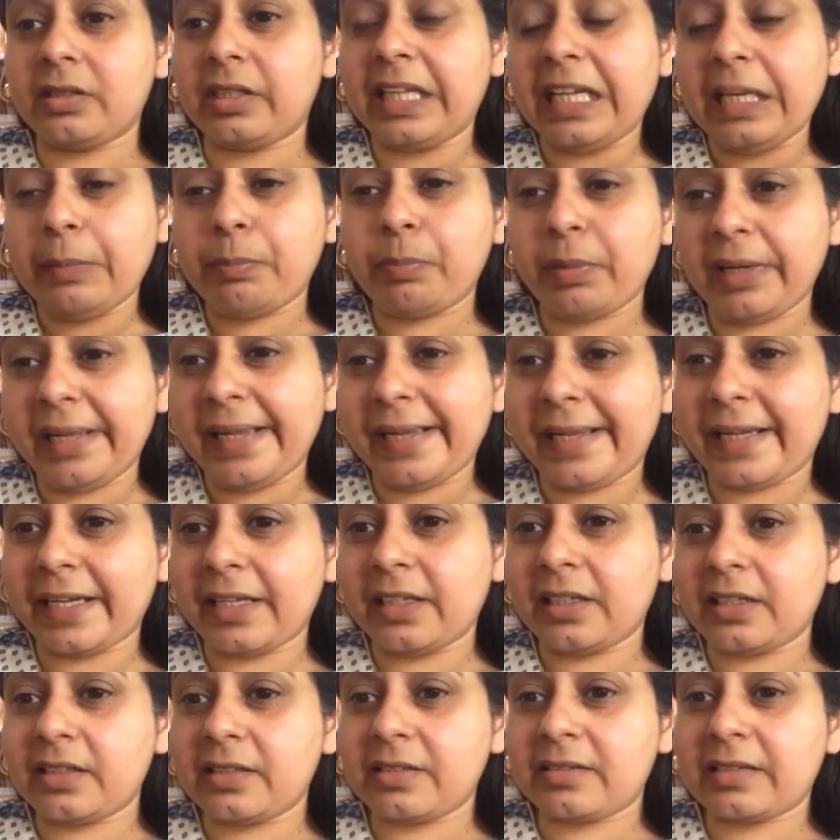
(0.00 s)
deeply
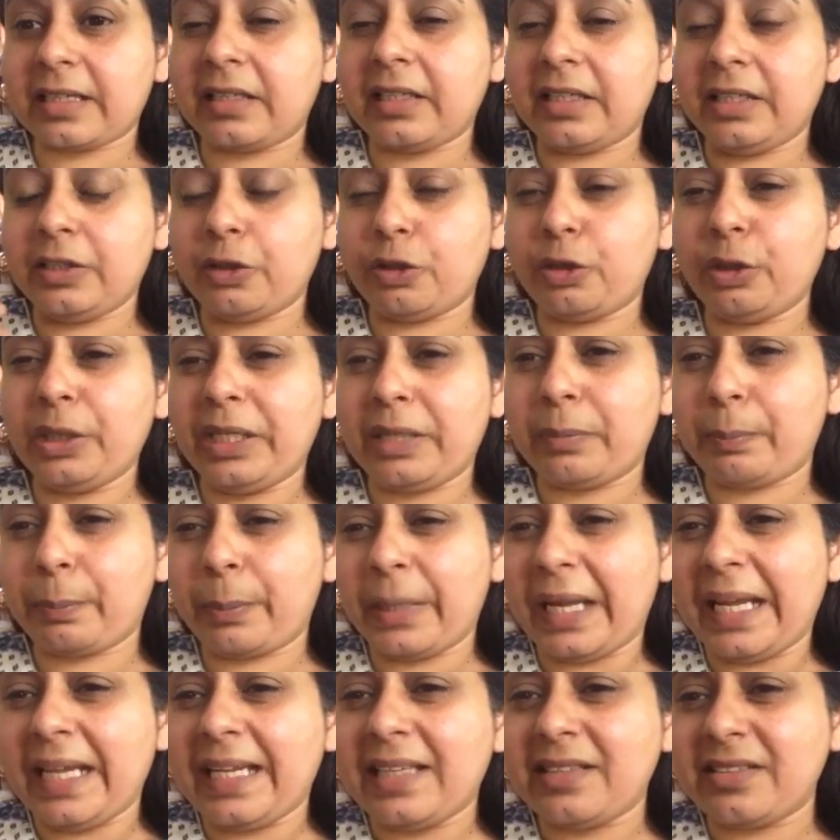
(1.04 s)
cares, and it
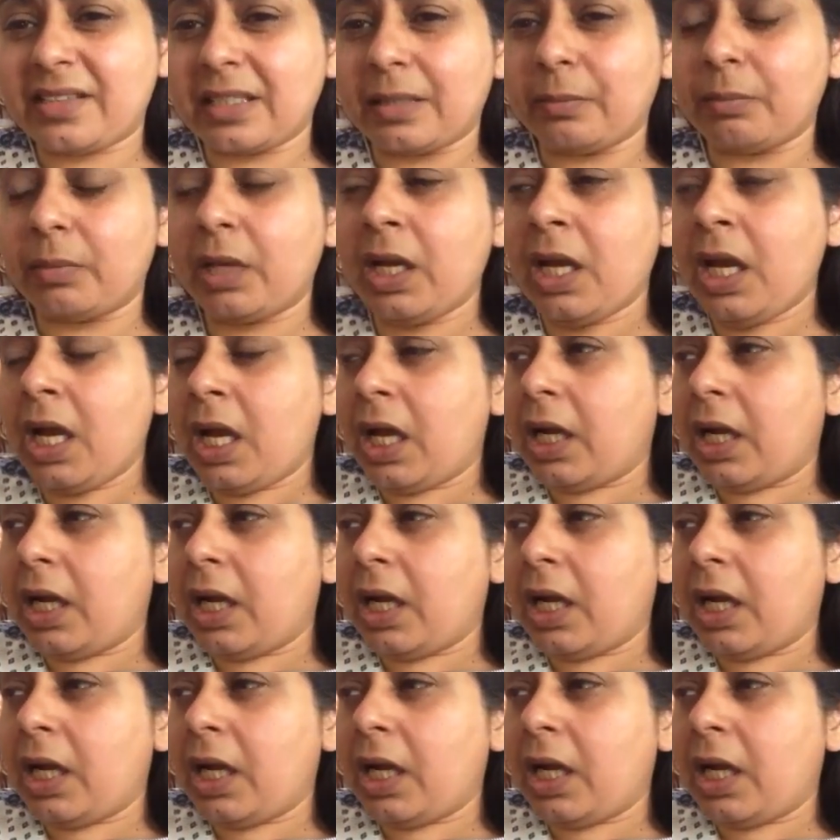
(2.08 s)
pains him.